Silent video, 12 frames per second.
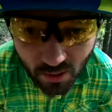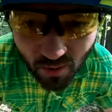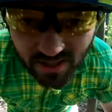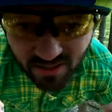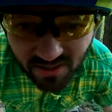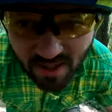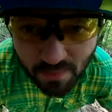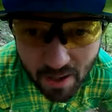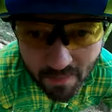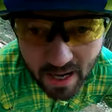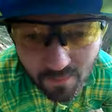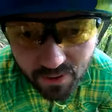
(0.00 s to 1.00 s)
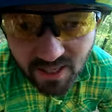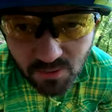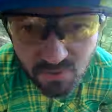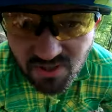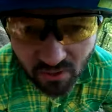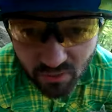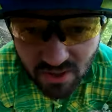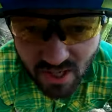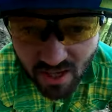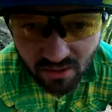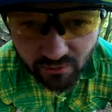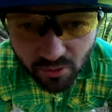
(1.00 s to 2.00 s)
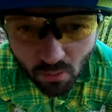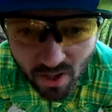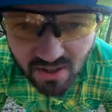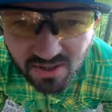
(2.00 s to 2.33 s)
watching this on my mountain bike specific channel. If you want to